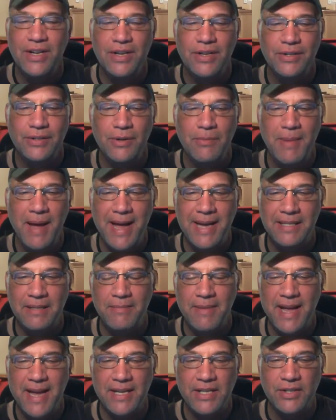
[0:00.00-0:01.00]
So
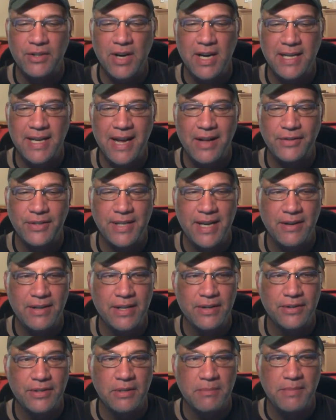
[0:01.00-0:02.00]
back-to-back strikeouts. Now
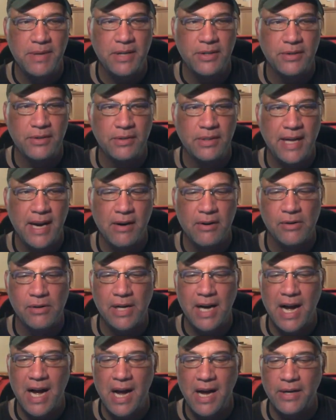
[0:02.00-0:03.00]
here's the pitcher, Darryl
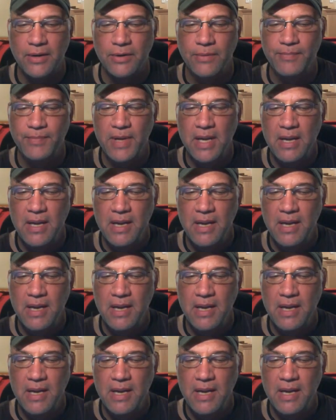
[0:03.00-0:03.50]
Kile.